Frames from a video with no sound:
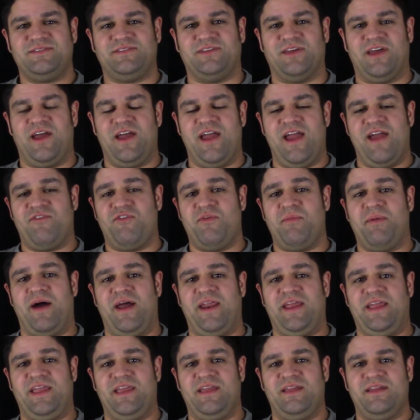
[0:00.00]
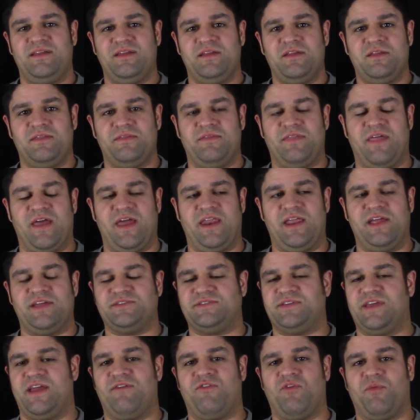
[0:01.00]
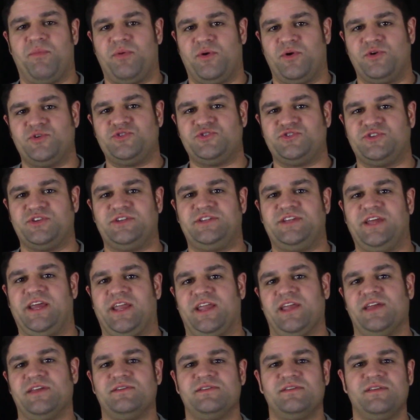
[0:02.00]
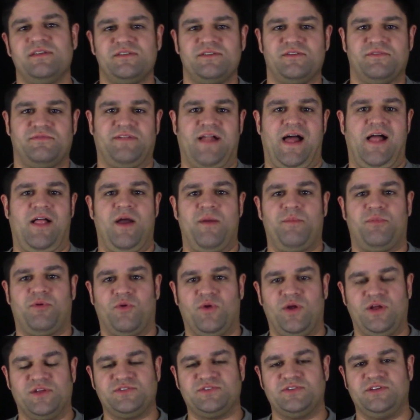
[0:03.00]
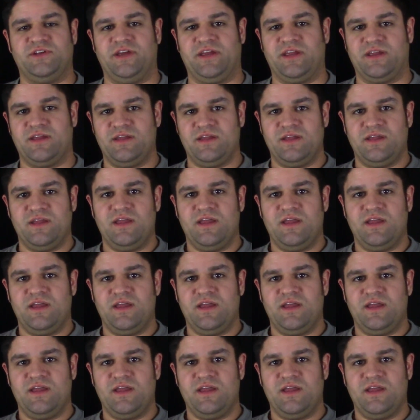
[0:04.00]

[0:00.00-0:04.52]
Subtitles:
to everybody that has ever purchased a ticket to Flatline Pro Wrestling,